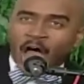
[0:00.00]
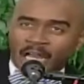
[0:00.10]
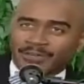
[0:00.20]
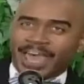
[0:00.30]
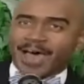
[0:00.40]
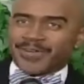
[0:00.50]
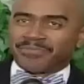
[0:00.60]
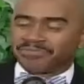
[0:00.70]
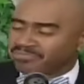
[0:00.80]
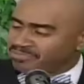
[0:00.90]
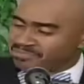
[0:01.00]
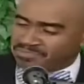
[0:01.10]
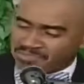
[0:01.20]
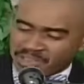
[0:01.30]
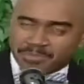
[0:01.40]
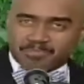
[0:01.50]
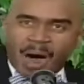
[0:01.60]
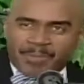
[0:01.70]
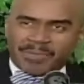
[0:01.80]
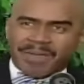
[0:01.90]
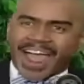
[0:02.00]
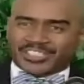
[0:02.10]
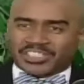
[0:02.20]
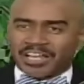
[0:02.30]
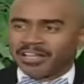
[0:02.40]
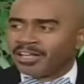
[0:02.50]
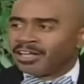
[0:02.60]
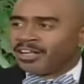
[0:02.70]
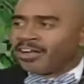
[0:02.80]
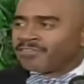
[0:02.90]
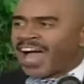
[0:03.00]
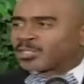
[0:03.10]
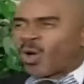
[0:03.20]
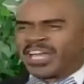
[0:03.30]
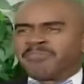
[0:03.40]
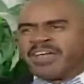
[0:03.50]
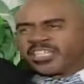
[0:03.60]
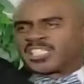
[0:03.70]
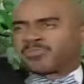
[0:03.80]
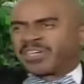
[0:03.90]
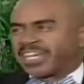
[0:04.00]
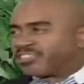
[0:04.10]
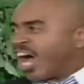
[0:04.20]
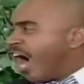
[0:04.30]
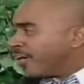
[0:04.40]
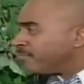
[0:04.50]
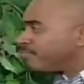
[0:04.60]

God of heaven puppet master. That's right. That's why he make you speak in tongue.